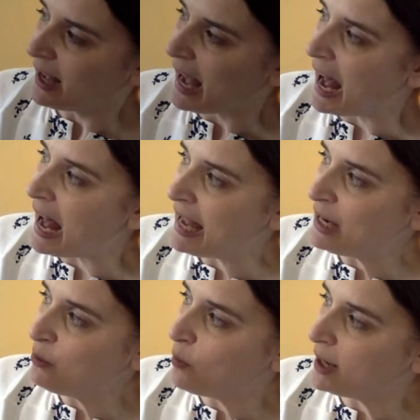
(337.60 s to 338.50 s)

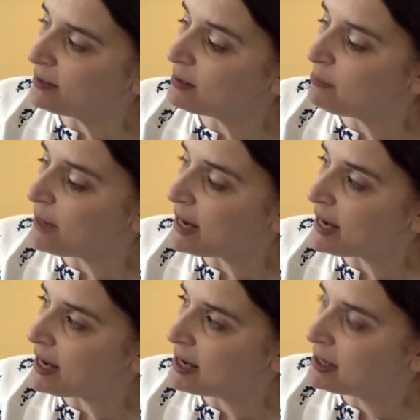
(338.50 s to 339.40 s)
I want to
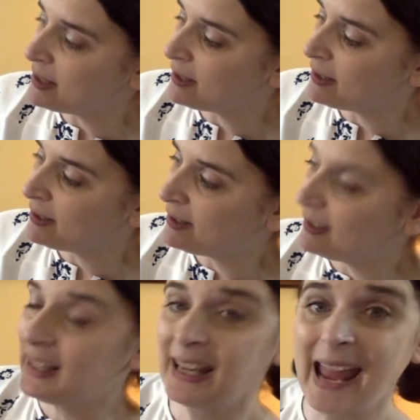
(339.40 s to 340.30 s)
be
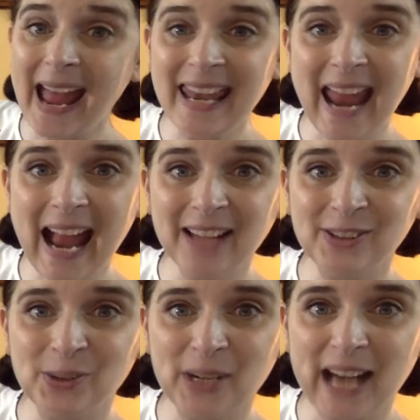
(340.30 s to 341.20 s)
an
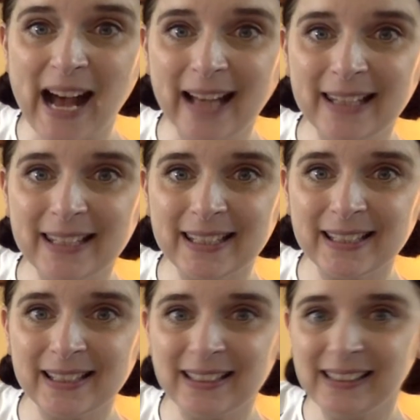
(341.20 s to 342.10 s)
astronaut.
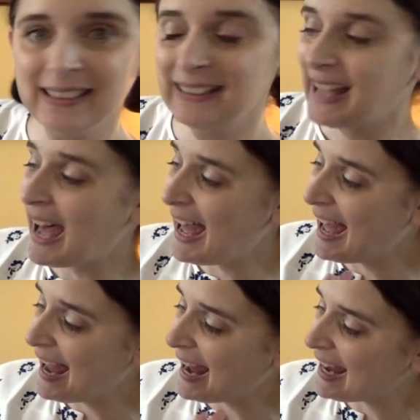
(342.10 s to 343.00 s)

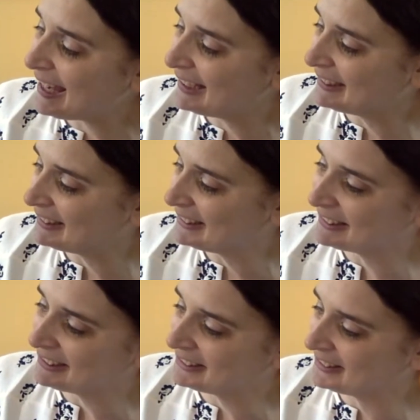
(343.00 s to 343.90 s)
Hi.
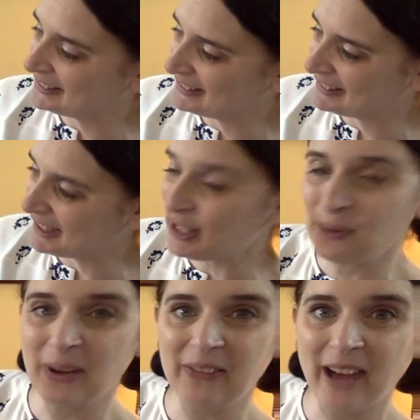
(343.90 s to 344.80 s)
Can you
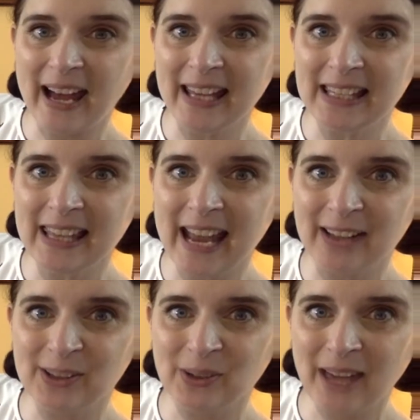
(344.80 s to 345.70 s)
wave hi to the
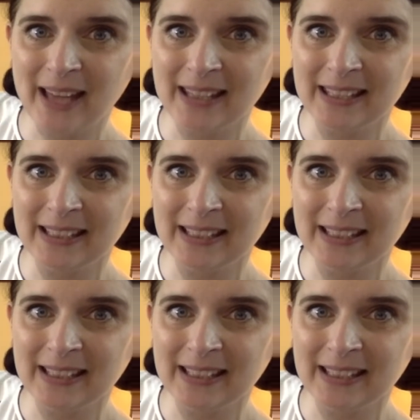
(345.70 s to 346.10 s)
astronaut?